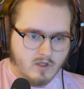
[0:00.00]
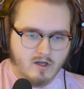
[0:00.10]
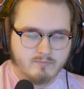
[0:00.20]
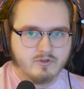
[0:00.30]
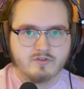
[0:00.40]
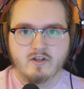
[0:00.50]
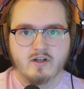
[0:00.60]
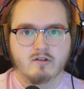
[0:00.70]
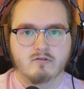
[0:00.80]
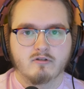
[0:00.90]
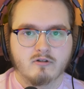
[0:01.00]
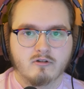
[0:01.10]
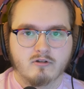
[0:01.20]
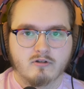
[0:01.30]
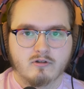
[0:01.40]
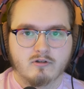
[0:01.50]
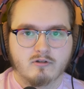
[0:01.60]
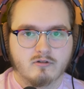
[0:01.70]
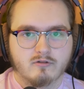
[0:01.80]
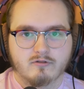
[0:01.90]
I'm just kidding.
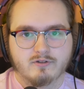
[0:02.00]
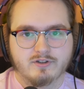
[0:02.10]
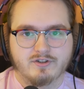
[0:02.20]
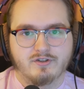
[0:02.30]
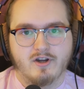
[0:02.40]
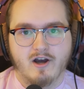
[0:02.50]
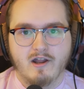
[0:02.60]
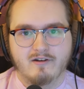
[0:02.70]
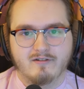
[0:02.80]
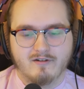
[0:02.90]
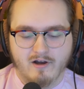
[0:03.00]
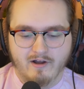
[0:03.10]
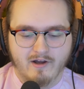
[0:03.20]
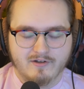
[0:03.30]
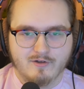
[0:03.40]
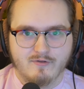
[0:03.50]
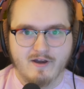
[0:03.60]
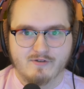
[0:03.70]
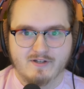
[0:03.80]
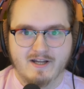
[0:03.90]
This is not uh, a two
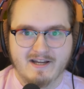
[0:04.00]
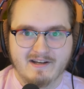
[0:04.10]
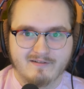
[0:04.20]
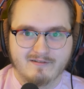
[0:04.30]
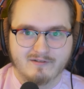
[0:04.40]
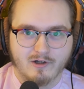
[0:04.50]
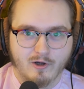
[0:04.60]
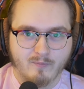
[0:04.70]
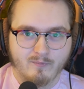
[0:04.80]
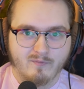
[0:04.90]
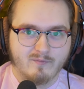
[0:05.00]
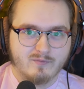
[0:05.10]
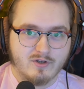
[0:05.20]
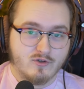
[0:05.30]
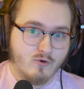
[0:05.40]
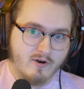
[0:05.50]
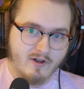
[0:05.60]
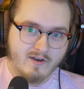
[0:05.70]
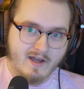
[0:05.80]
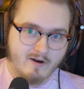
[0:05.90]
thousand eight um, tutorial
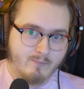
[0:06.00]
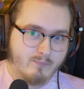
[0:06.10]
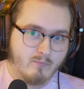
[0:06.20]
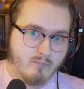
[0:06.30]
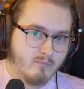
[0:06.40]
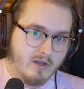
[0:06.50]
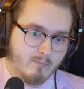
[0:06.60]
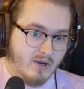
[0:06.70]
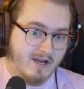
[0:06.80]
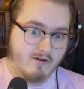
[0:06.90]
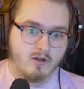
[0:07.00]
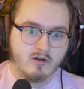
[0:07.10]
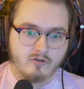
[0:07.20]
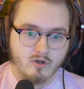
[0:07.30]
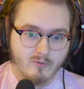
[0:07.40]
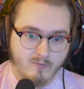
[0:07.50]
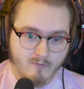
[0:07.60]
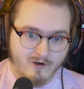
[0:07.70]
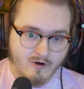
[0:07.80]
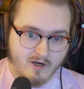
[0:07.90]
on how to like pirate Adobe
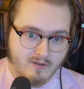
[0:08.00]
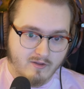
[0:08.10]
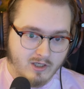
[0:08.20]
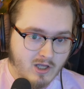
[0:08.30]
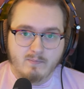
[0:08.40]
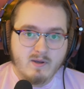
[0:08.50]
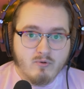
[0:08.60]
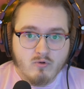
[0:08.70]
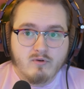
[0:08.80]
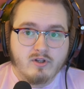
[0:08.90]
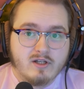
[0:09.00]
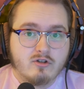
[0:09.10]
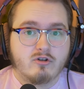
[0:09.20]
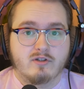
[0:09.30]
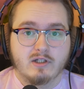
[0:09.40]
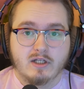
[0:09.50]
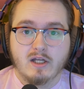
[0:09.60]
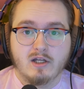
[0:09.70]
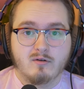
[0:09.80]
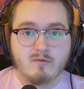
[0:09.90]
Premiere or anything. People were really interested
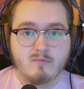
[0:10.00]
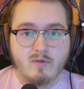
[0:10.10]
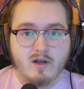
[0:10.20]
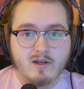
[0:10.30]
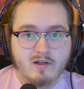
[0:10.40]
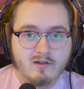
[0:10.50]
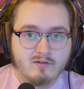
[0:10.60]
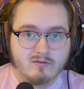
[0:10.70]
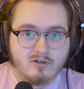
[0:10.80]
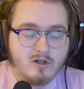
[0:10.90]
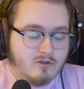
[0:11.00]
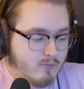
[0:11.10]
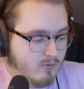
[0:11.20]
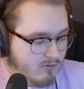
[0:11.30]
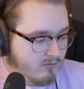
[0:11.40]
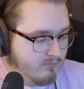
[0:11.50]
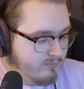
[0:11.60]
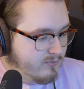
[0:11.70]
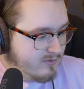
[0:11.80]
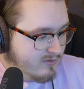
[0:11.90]
in my Touch Portal
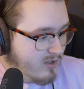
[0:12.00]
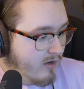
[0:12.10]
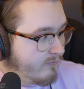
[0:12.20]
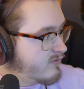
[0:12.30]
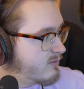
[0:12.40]
stuff,